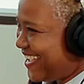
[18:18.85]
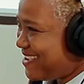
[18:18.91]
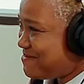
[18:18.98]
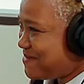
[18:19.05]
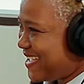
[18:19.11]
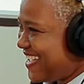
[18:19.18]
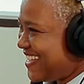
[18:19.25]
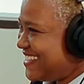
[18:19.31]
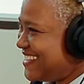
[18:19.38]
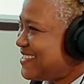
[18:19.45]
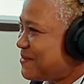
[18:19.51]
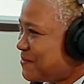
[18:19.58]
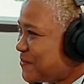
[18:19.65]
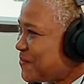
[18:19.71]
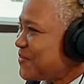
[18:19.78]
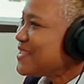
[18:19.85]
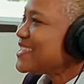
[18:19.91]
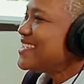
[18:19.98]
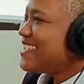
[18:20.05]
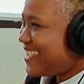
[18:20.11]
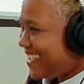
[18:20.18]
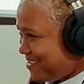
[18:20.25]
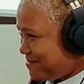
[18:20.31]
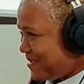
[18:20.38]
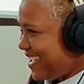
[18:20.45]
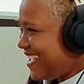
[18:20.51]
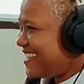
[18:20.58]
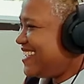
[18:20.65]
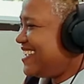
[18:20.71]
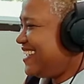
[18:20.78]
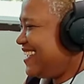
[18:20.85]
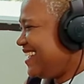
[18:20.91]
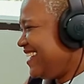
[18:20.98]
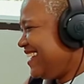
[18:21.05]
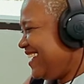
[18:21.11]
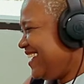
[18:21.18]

Amen. He's very happy with those Amen. words.